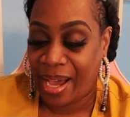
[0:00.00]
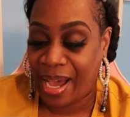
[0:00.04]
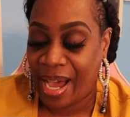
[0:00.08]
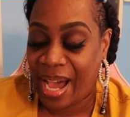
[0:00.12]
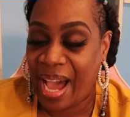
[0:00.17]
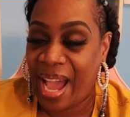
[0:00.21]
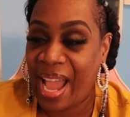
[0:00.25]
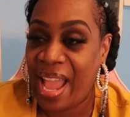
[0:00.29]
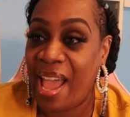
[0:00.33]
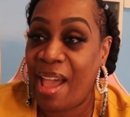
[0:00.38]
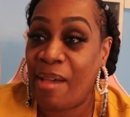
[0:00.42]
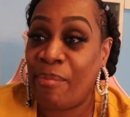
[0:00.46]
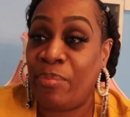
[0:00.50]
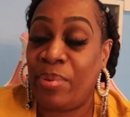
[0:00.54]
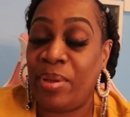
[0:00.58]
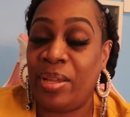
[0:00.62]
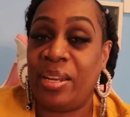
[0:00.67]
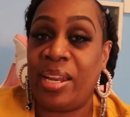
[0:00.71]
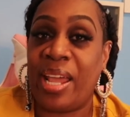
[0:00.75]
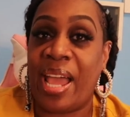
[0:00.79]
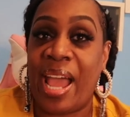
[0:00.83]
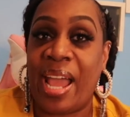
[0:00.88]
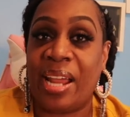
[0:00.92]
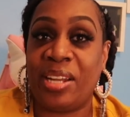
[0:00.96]
I have
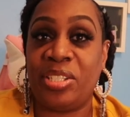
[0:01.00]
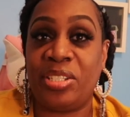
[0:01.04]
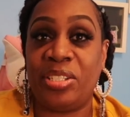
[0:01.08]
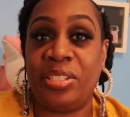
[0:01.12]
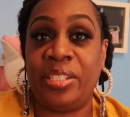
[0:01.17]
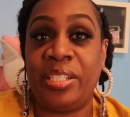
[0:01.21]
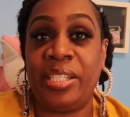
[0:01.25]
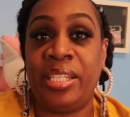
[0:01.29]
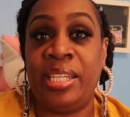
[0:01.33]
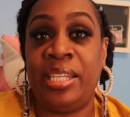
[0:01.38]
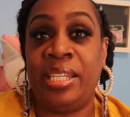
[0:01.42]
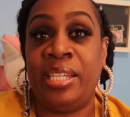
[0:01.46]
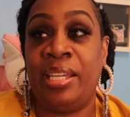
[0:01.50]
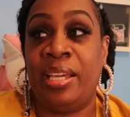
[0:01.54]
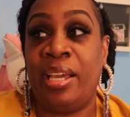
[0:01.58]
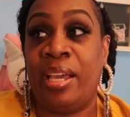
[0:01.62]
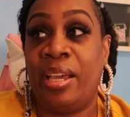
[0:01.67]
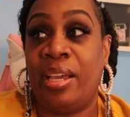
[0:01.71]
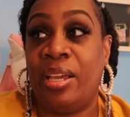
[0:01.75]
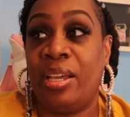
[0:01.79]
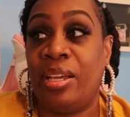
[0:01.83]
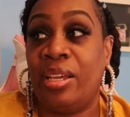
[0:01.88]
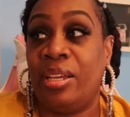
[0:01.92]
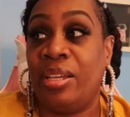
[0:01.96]
been actually
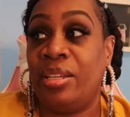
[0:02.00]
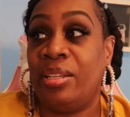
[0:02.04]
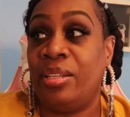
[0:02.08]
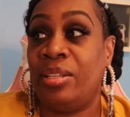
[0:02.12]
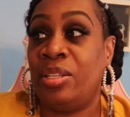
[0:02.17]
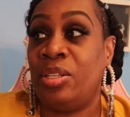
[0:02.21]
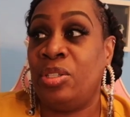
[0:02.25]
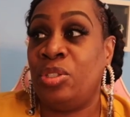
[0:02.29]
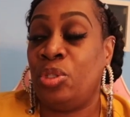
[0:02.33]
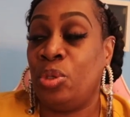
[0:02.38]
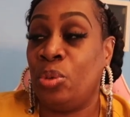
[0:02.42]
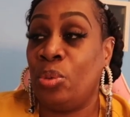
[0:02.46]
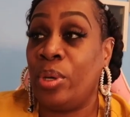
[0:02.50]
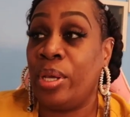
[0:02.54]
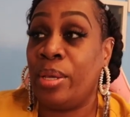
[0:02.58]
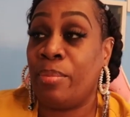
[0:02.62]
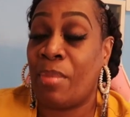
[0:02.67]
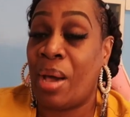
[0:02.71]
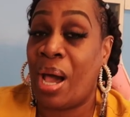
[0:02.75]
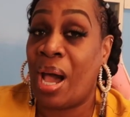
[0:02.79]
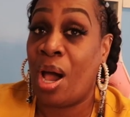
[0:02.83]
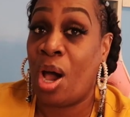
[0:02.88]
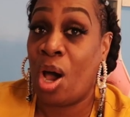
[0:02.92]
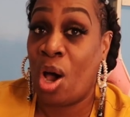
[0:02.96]
doing
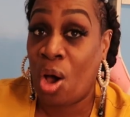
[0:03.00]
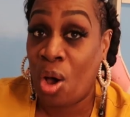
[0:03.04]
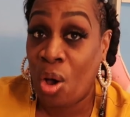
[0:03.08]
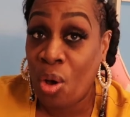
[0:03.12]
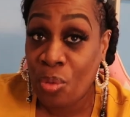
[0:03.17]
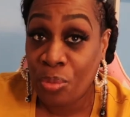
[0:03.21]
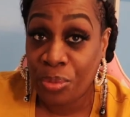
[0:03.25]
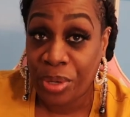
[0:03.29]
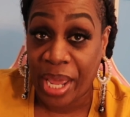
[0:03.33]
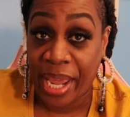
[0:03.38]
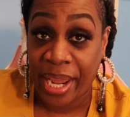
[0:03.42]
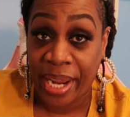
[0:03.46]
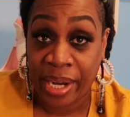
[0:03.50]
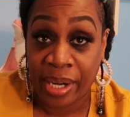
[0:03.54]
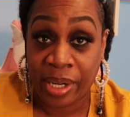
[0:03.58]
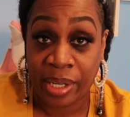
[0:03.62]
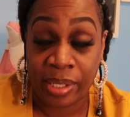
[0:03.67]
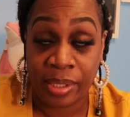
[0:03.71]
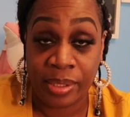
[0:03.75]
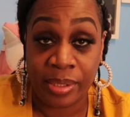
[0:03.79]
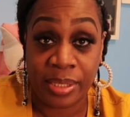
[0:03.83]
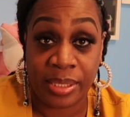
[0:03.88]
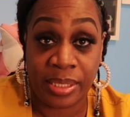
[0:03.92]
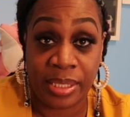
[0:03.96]
my own
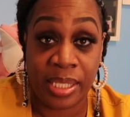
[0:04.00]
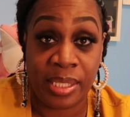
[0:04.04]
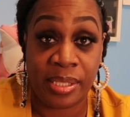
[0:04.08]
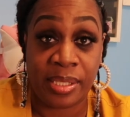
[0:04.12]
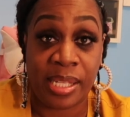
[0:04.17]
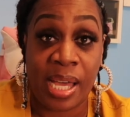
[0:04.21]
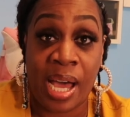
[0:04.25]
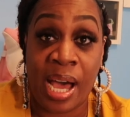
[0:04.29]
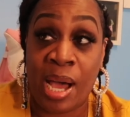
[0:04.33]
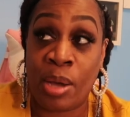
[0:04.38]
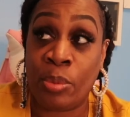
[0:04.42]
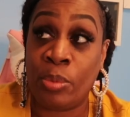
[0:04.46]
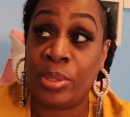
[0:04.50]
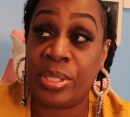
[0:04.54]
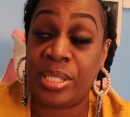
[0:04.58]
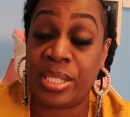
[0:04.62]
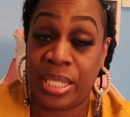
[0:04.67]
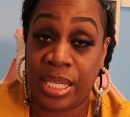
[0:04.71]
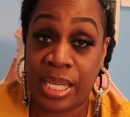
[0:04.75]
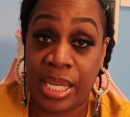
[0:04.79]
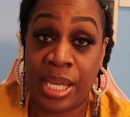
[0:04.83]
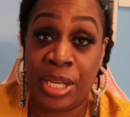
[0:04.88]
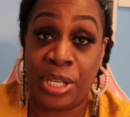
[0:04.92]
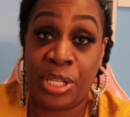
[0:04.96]
hair since I was
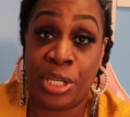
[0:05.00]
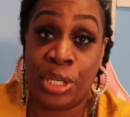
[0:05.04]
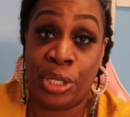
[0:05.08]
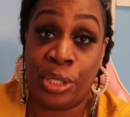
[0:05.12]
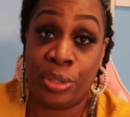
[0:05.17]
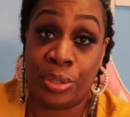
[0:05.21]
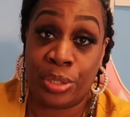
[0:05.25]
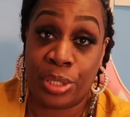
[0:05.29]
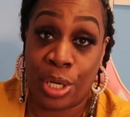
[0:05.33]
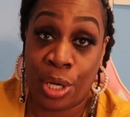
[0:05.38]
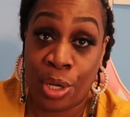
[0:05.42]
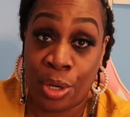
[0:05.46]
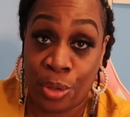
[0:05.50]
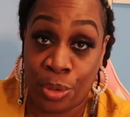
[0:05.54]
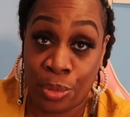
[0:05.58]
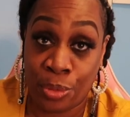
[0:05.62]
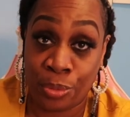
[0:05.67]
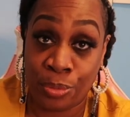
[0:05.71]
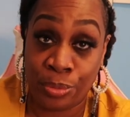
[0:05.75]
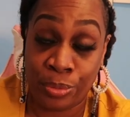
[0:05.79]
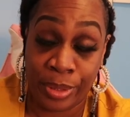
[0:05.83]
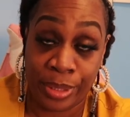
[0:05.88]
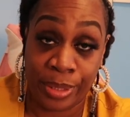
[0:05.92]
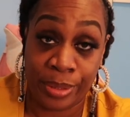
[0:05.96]
10 years
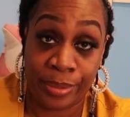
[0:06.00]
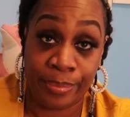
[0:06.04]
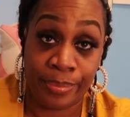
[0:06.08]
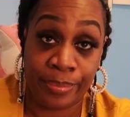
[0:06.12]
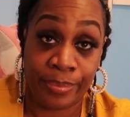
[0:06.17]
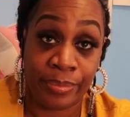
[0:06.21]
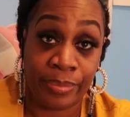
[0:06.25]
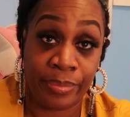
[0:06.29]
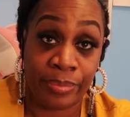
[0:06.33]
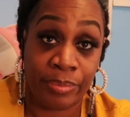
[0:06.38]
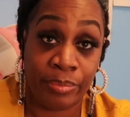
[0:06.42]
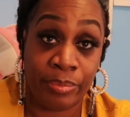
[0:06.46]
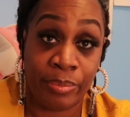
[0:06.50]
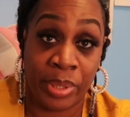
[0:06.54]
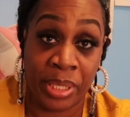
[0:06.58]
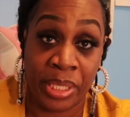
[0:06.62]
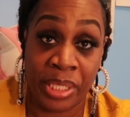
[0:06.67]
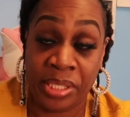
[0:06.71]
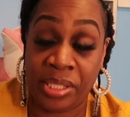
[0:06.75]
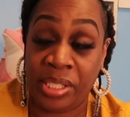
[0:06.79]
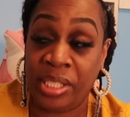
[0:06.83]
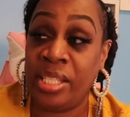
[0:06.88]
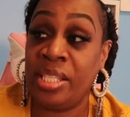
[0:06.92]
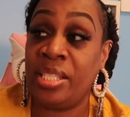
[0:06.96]
old.
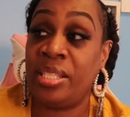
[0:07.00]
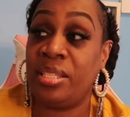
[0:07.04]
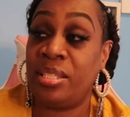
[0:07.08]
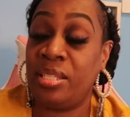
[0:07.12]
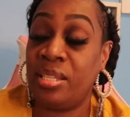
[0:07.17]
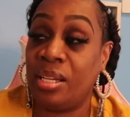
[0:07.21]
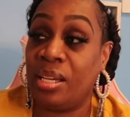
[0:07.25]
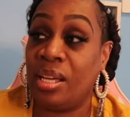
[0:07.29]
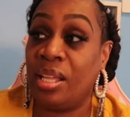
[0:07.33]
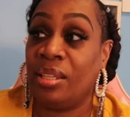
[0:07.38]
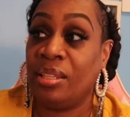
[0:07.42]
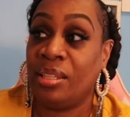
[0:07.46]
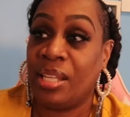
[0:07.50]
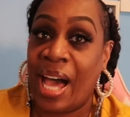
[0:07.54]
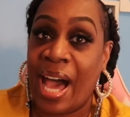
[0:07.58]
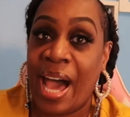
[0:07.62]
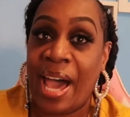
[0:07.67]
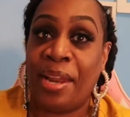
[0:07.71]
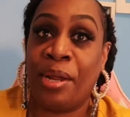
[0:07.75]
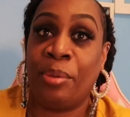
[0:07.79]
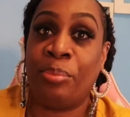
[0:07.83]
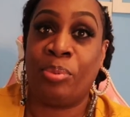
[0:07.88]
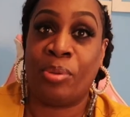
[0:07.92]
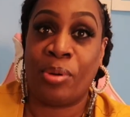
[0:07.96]
But this took a
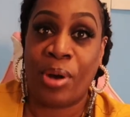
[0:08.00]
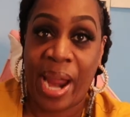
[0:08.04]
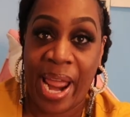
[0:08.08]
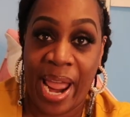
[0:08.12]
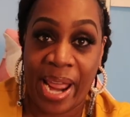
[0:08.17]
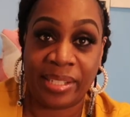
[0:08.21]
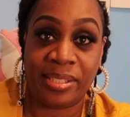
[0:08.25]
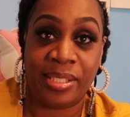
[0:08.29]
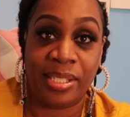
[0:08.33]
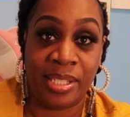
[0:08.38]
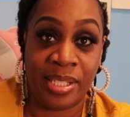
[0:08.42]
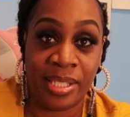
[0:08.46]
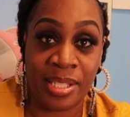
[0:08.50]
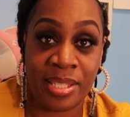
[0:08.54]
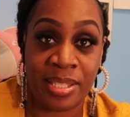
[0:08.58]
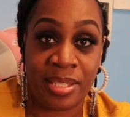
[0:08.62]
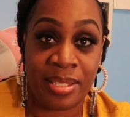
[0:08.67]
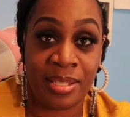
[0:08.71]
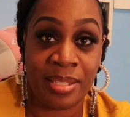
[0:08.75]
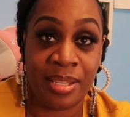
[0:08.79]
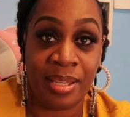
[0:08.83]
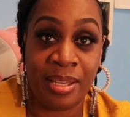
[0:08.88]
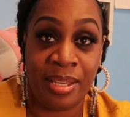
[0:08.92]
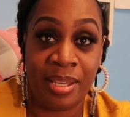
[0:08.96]
lot of practice